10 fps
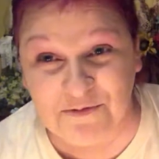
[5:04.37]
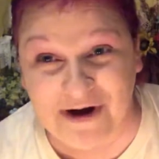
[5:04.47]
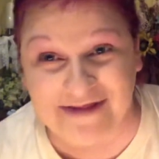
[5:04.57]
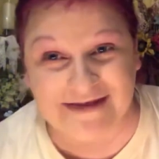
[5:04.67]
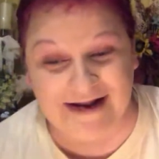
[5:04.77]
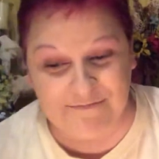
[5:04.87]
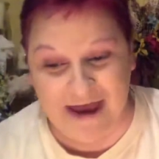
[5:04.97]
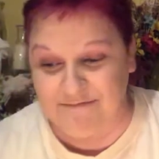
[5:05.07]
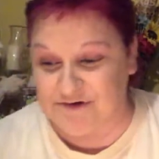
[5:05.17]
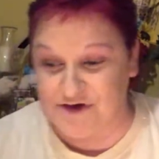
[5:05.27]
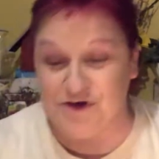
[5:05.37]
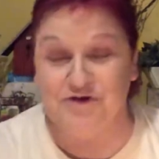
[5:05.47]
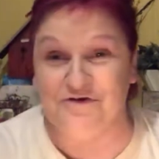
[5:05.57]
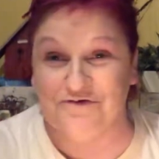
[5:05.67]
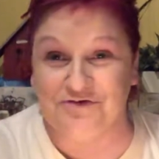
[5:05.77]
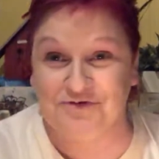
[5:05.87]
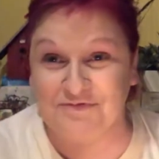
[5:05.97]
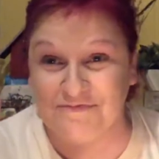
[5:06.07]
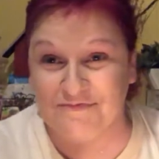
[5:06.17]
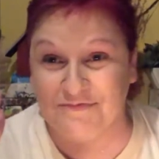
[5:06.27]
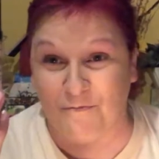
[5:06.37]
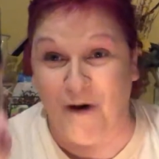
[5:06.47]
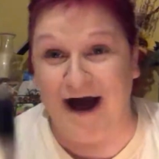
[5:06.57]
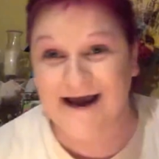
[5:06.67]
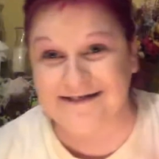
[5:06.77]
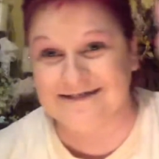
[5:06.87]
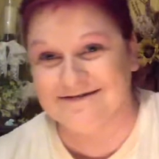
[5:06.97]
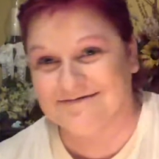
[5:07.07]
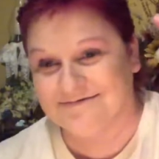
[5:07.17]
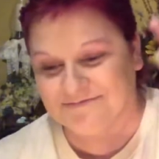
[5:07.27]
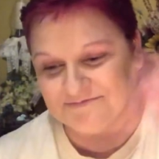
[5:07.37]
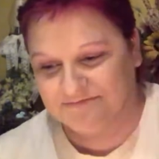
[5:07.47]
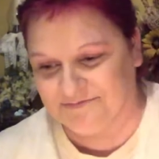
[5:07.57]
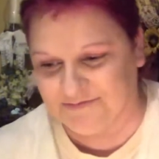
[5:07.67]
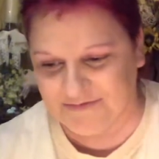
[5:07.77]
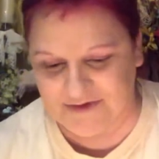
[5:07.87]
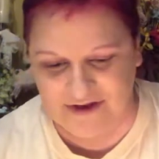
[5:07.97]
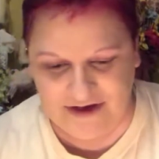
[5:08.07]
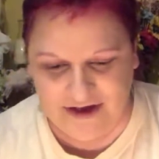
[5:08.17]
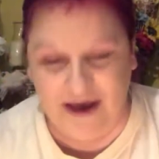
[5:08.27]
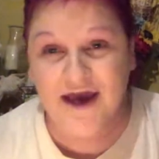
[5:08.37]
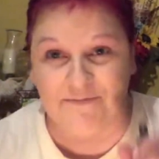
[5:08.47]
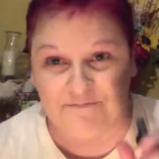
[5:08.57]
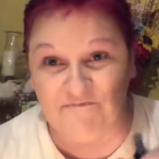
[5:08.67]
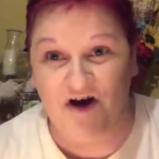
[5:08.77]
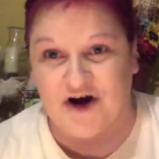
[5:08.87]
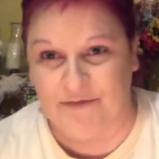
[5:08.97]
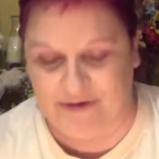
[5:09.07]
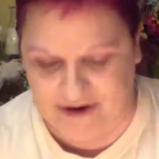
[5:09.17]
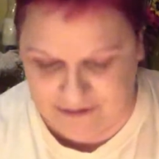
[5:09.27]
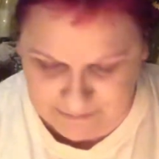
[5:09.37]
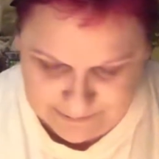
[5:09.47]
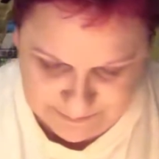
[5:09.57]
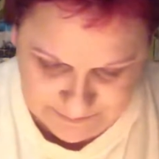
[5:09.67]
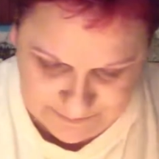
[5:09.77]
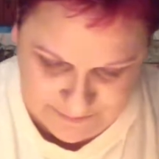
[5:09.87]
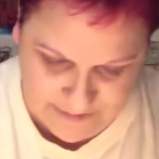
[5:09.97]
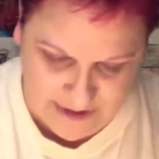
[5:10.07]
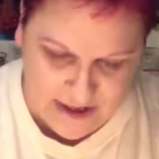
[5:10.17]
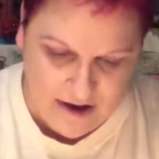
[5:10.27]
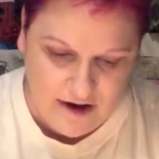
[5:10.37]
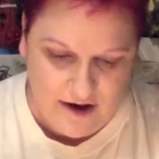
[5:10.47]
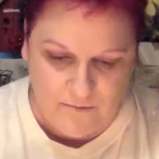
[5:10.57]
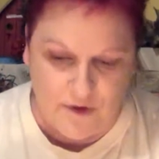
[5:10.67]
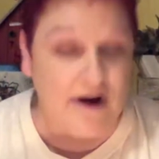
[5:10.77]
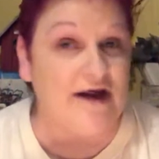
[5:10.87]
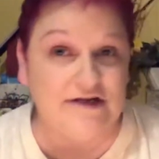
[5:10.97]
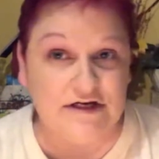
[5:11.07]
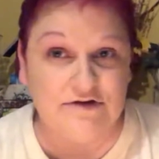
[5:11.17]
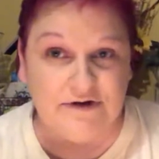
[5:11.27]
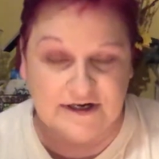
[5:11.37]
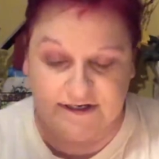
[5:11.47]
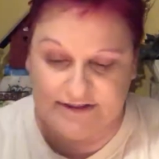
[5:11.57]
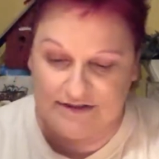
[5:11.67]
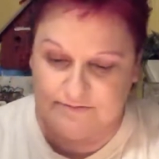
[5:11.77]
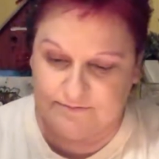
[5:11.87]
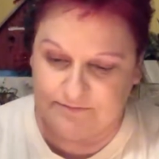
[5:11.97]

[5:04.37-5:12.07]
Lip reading: white that I'm having to use white and very pale. And what I do is